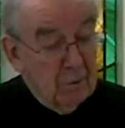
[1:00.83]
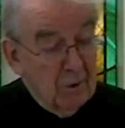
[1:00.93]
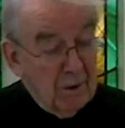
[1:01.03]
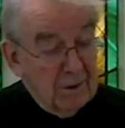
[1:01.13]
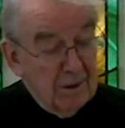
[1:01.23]

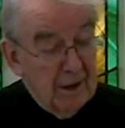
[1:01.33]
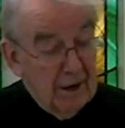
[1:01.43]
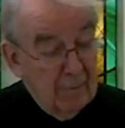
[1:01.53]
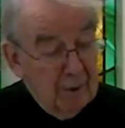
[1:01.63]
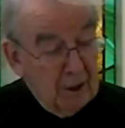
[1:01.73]
water that
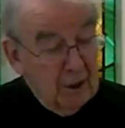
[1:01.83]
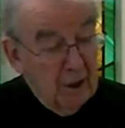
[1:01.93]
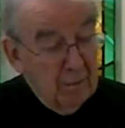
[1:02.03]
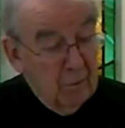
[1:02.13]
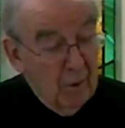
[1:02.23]
had
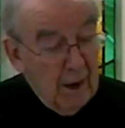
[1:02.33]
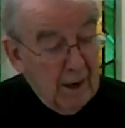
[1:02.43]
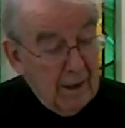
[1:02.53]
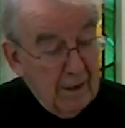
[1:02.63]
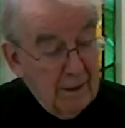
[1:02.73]
become
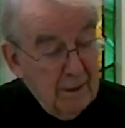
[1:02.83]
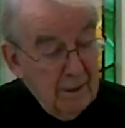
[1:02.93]
wine,